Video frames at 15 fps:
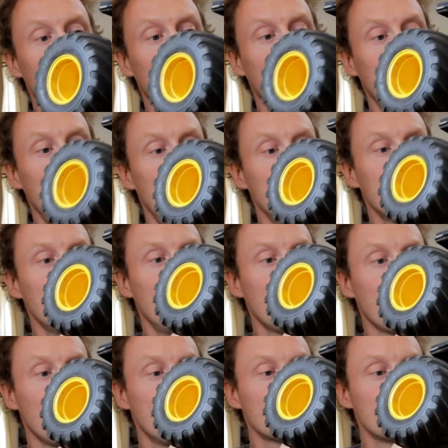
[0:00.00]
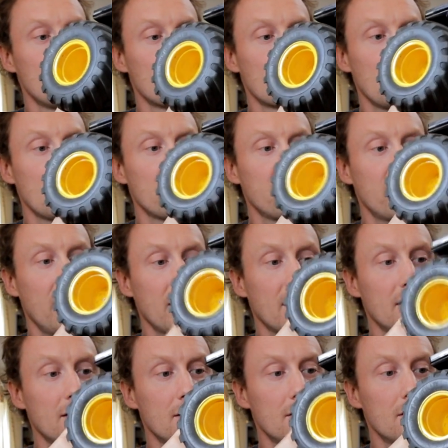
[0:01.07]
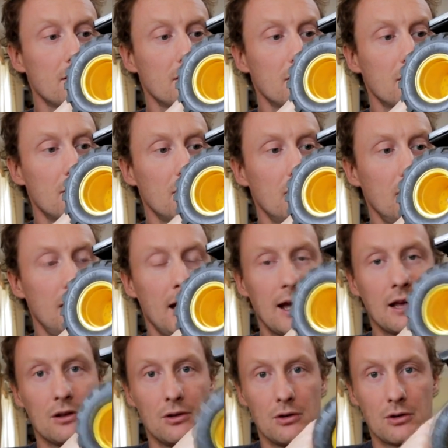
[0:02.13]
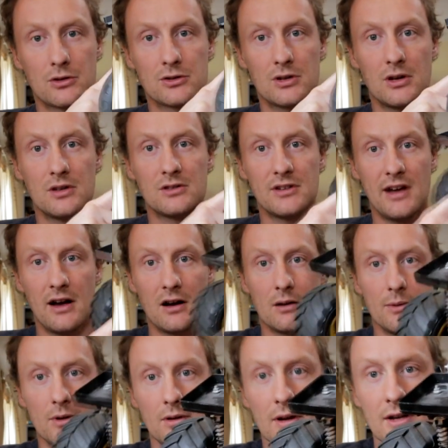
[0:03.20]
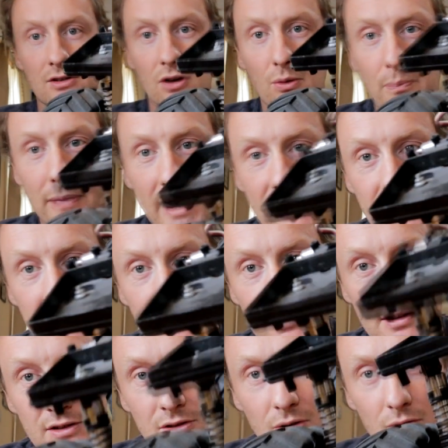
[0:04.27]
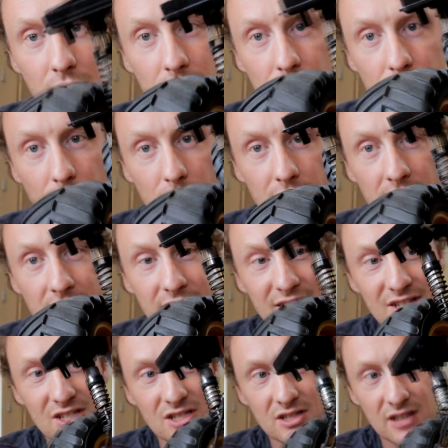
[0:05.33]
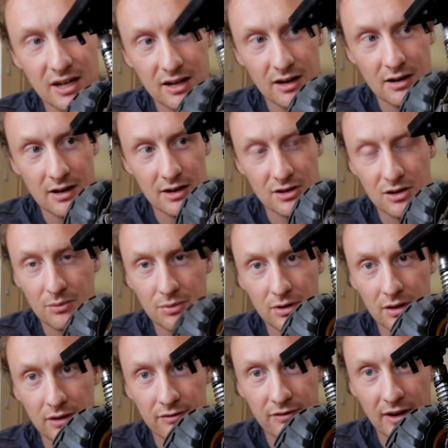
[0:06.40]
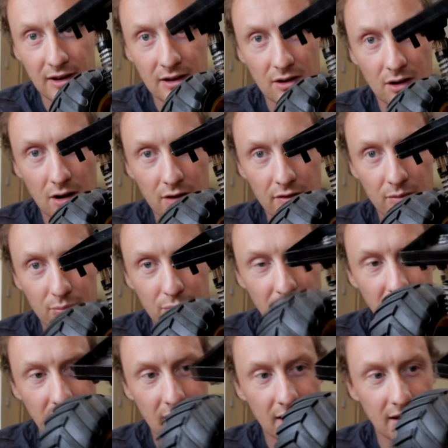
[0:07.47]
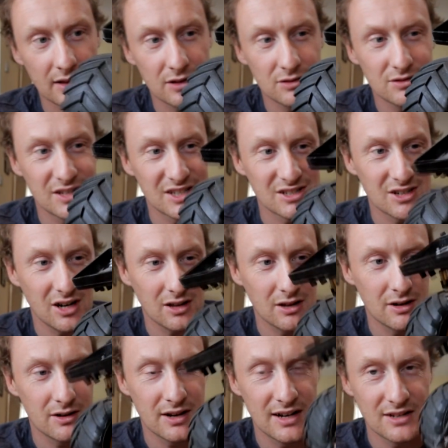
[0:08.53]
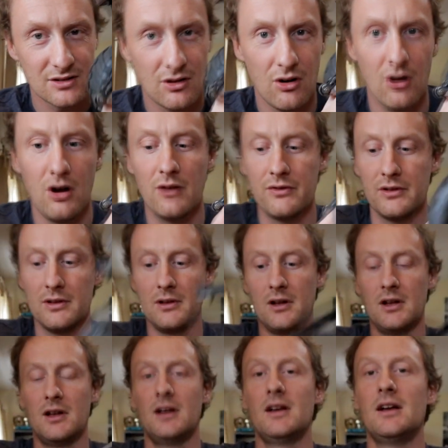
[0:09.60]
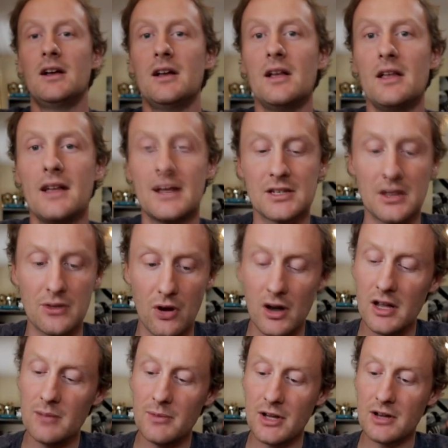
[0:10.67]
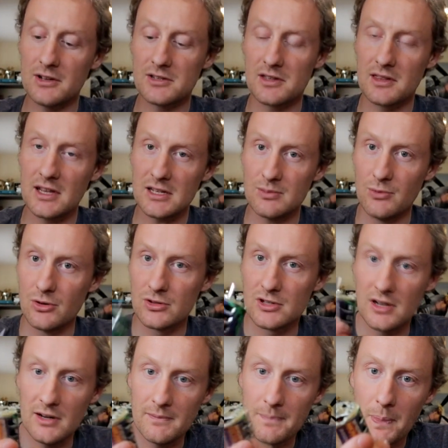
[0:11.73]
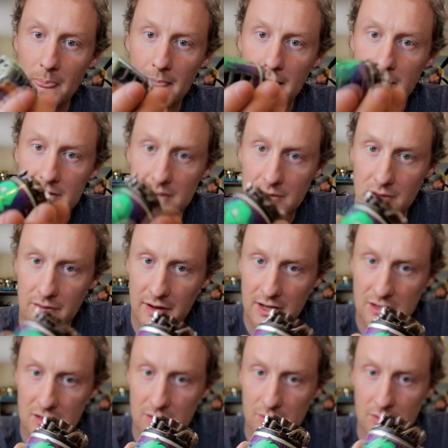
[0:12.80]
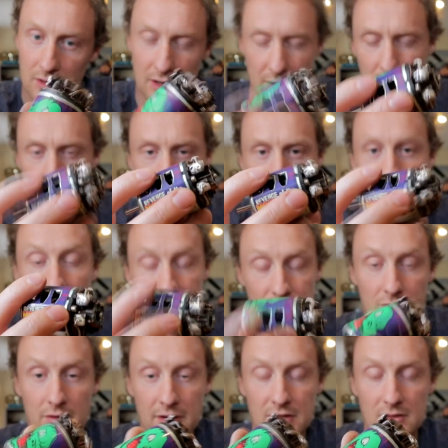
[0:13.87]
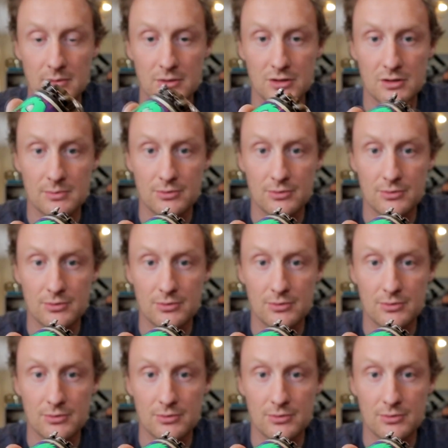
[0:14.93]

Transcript: And although it's now running fine, it looks terrible. It's all pitted, it's all corroded, the sticker is completely faded off and peeling and discoloured, and it's awful. That's annoying because this motor, this Revenge of the Monster